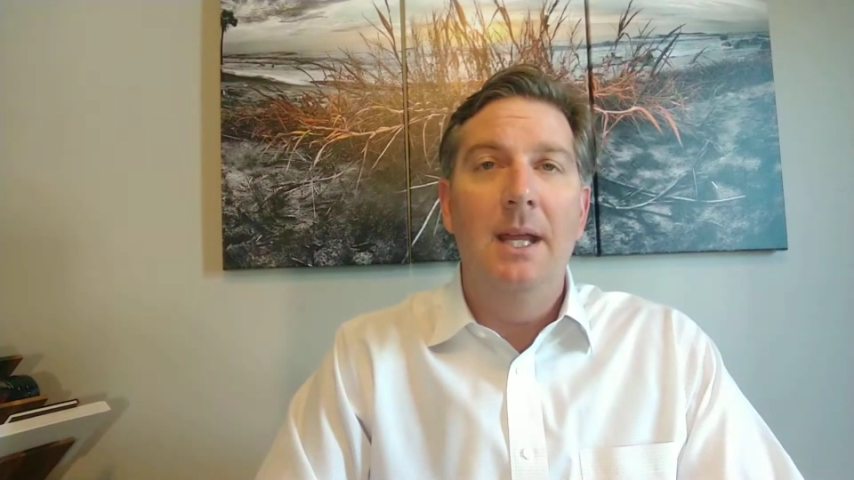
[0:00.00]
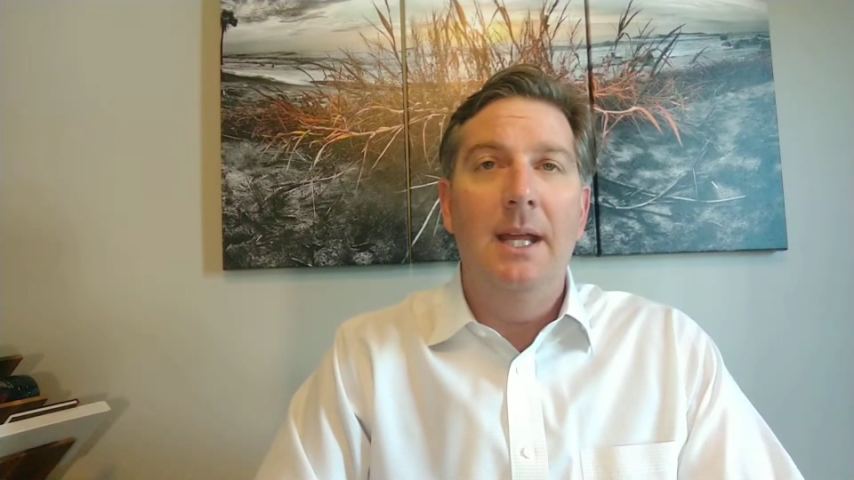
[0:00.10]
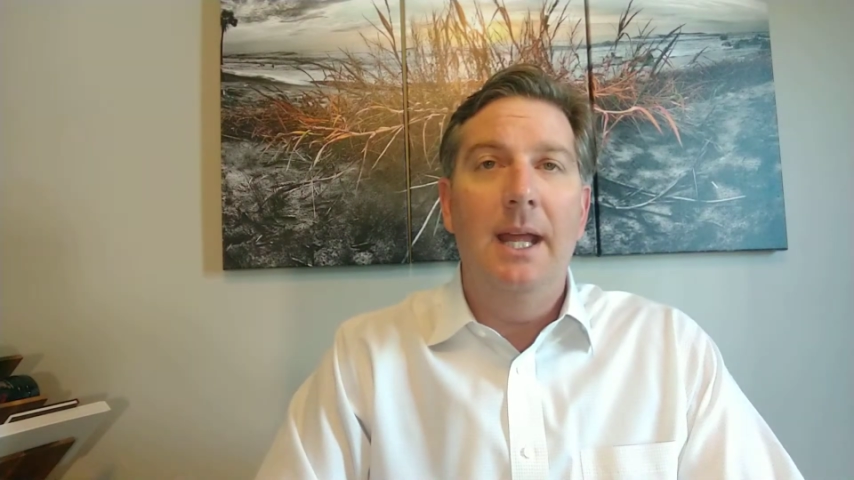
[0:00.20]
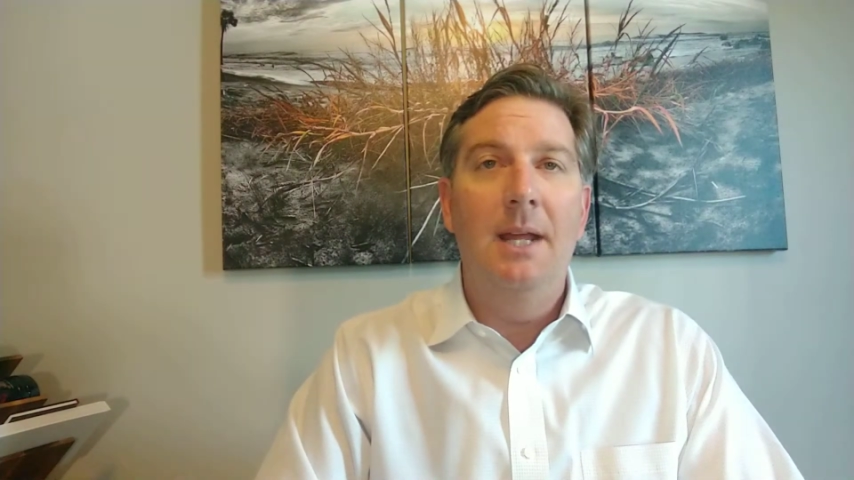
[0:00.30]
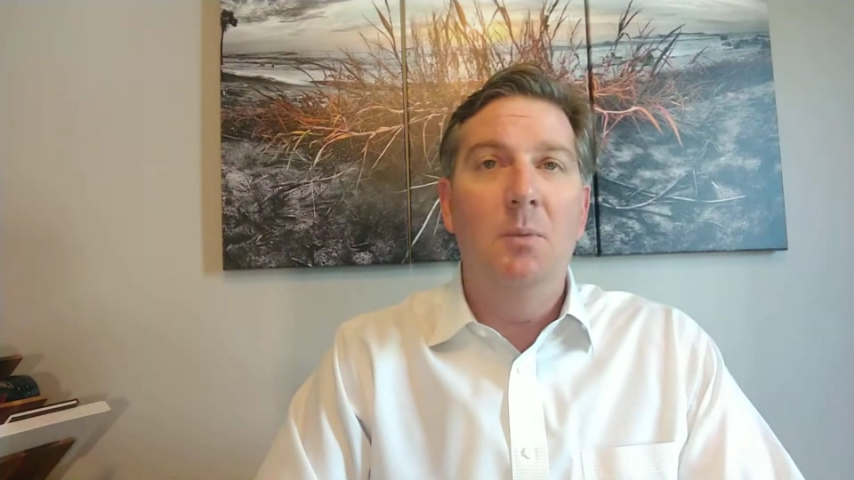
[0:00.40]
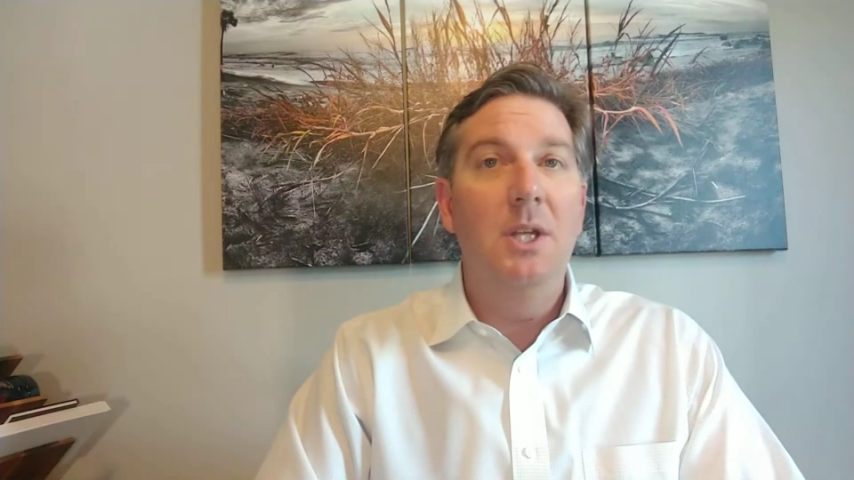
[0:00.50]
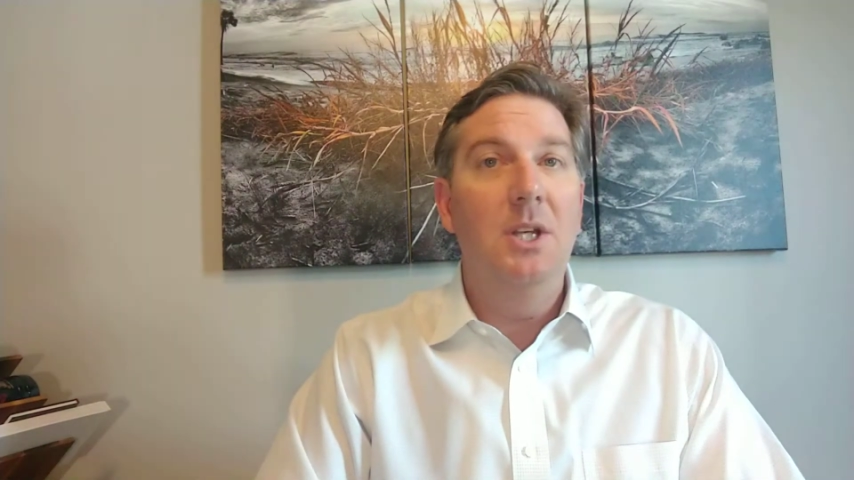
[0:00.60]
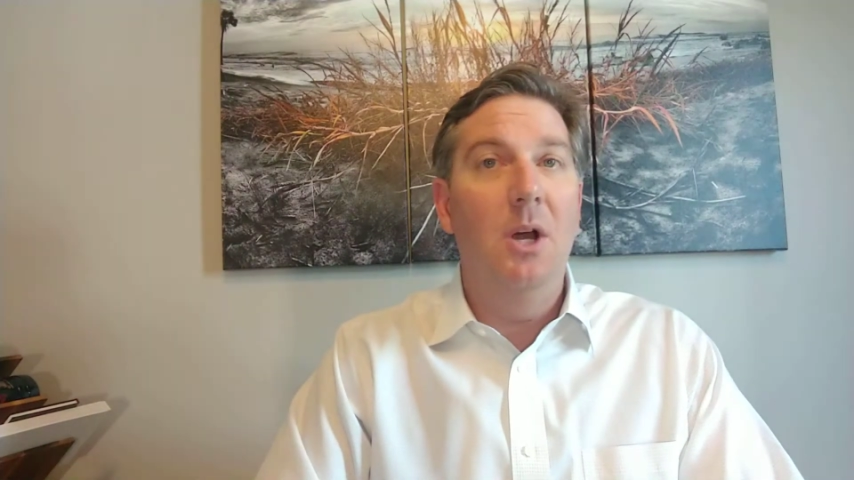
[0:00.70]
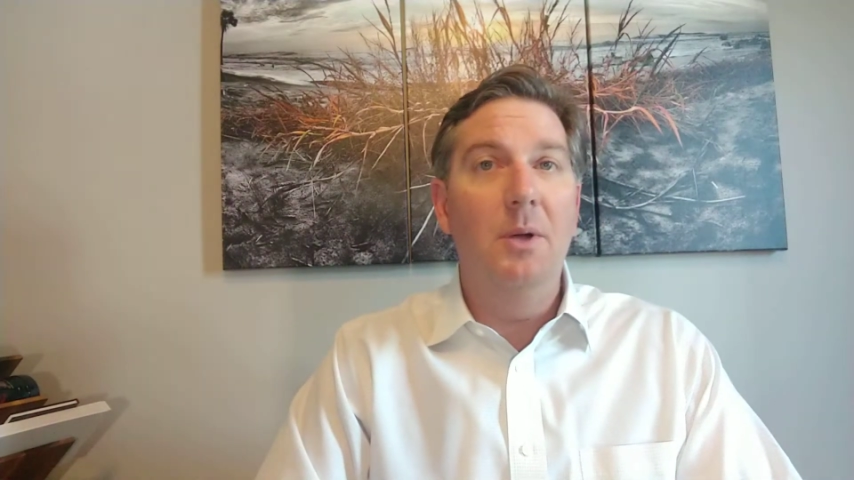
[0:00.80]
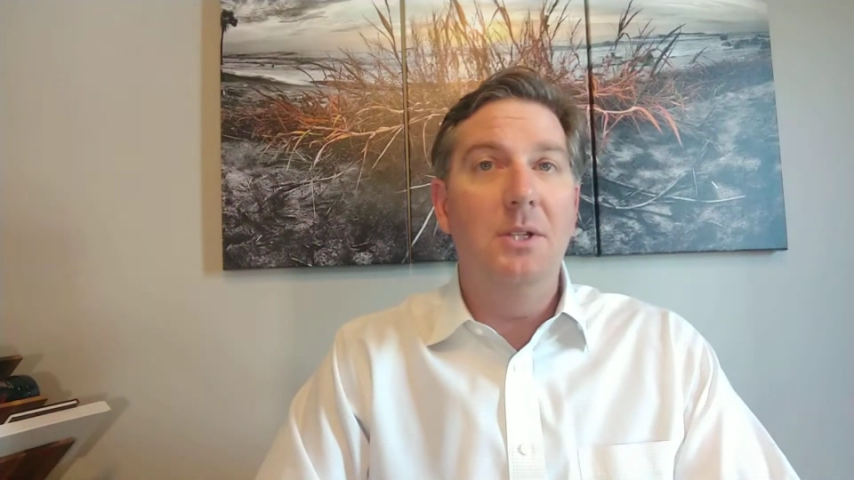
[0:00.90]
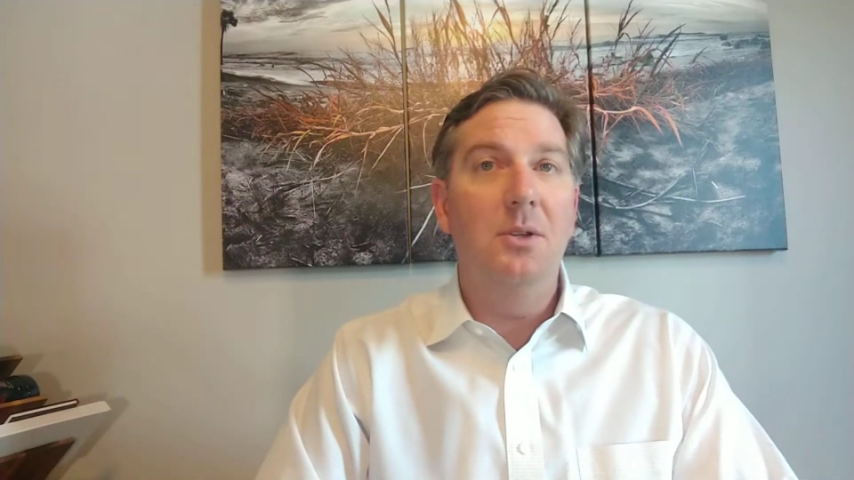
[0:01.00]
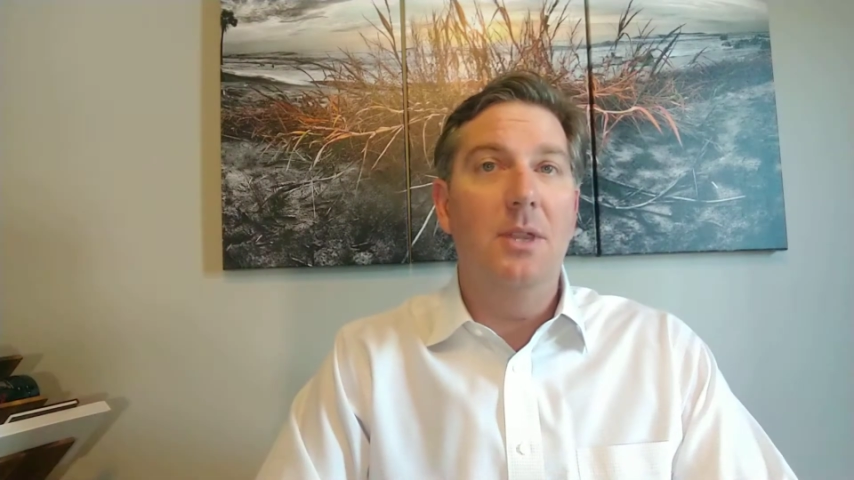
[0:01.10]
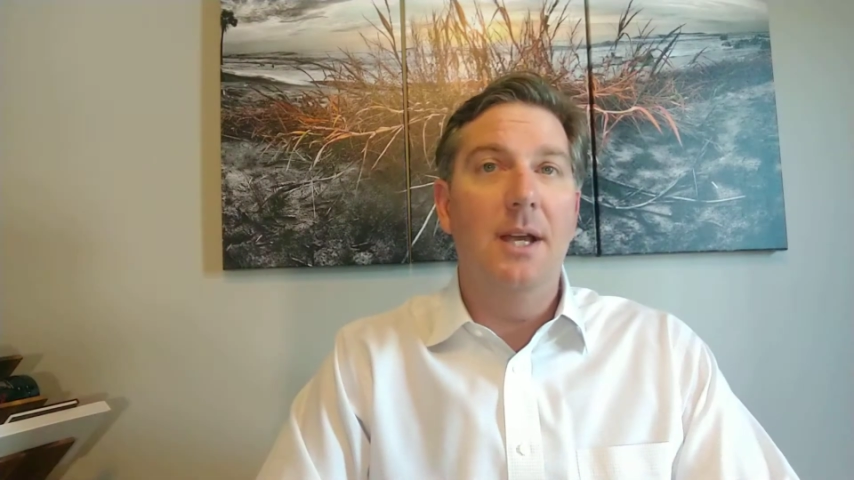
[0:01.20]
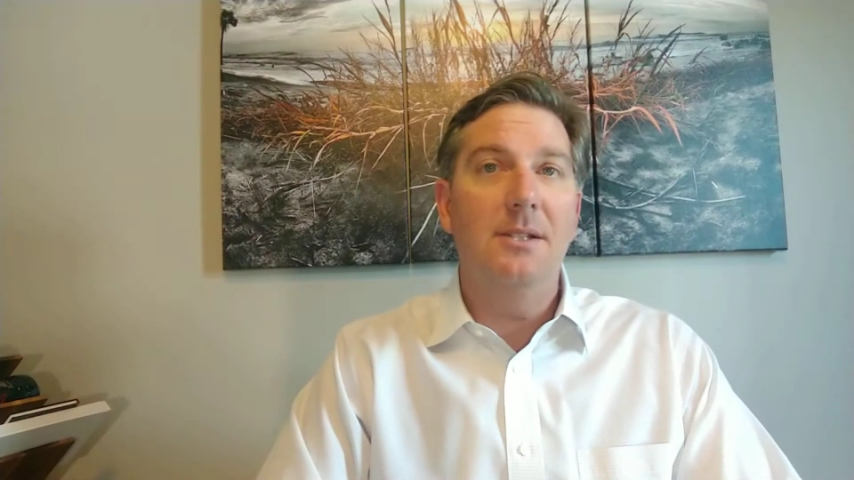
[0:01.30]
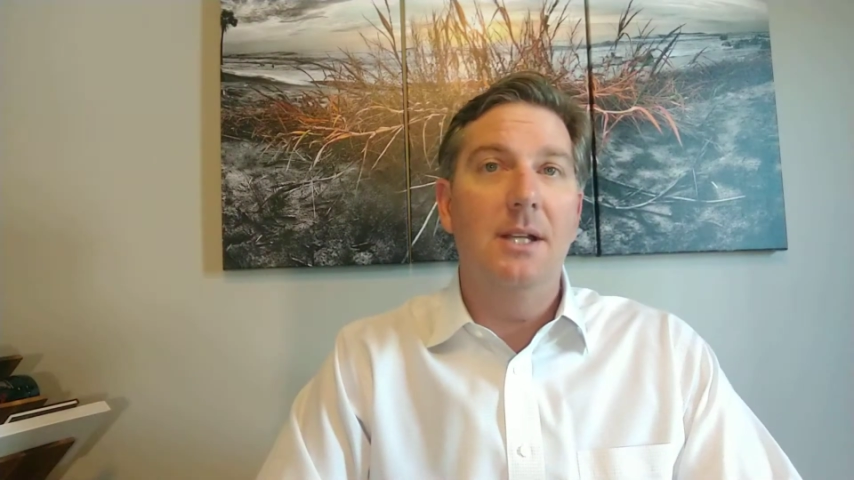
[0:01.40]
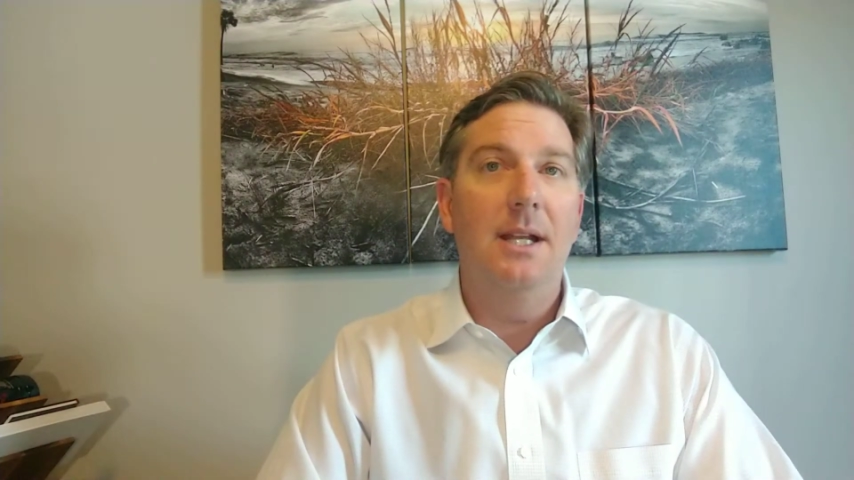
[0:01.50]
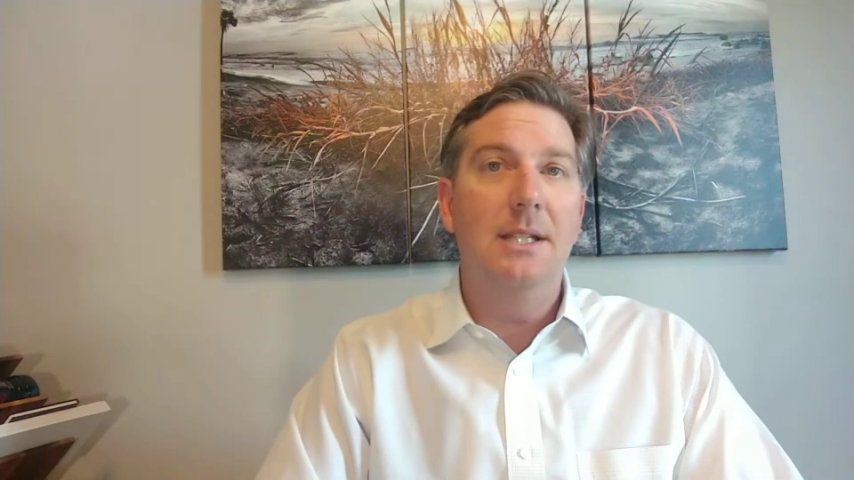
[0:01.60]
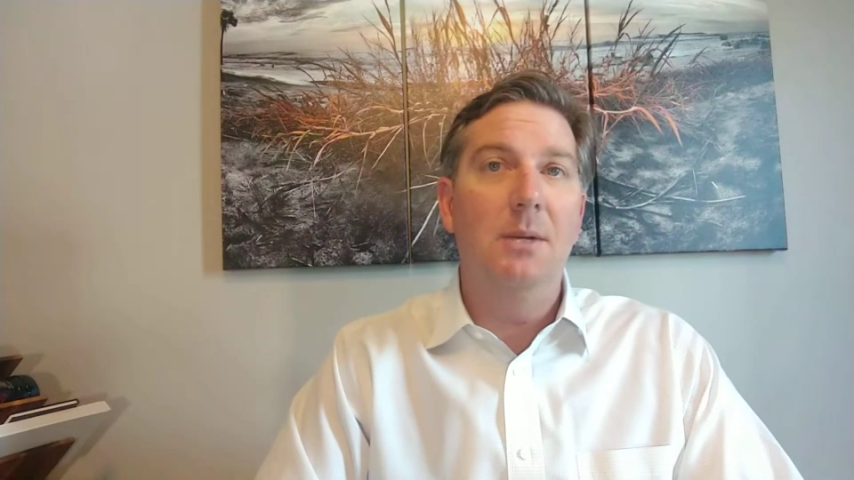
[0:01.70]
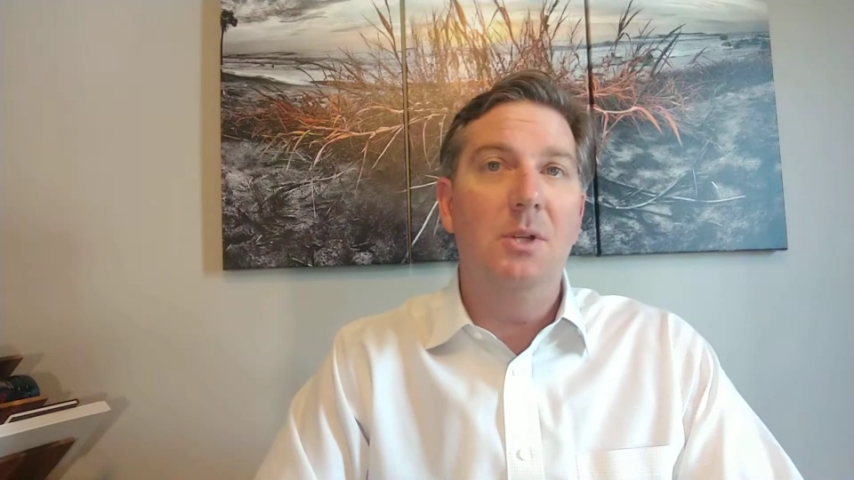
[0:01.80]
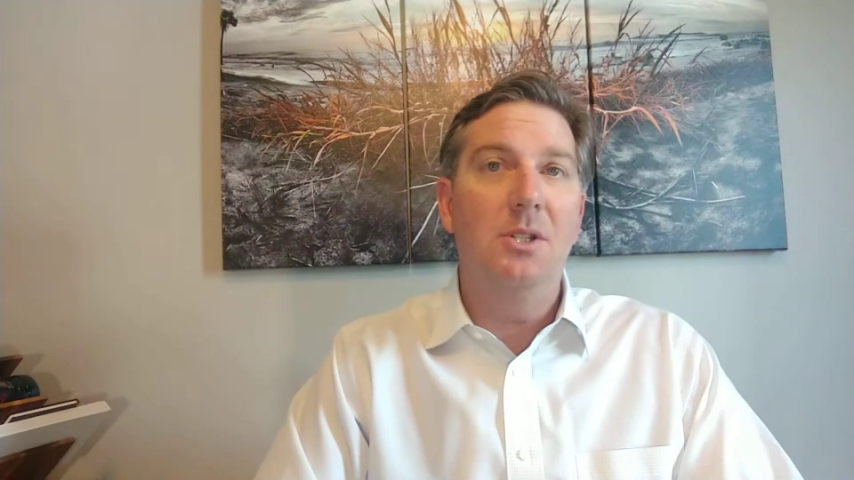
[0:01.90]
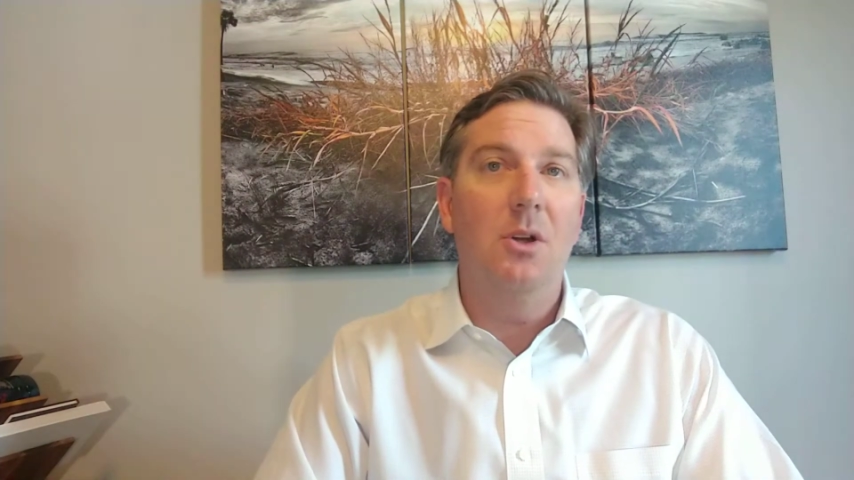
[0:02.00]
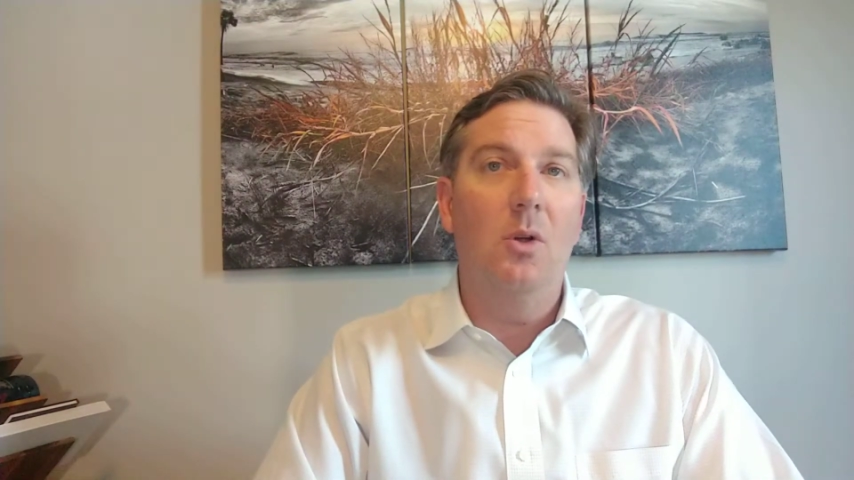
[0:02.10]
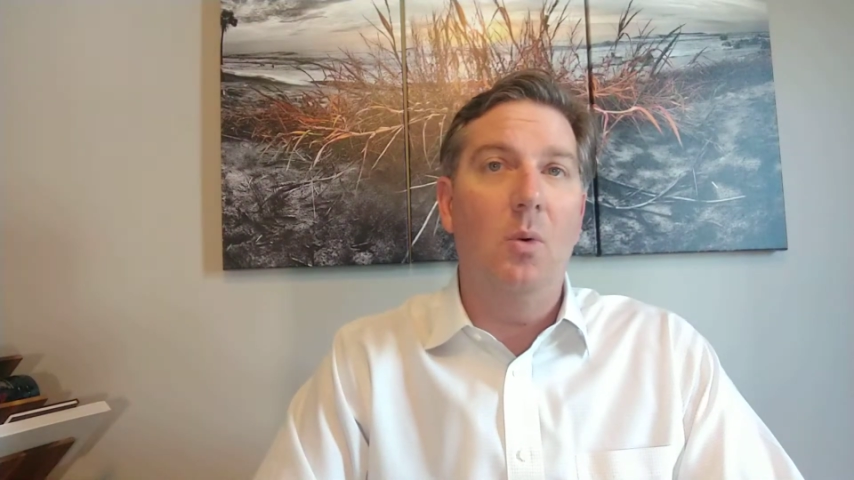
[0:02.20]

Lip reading: And we know in 2018 we saw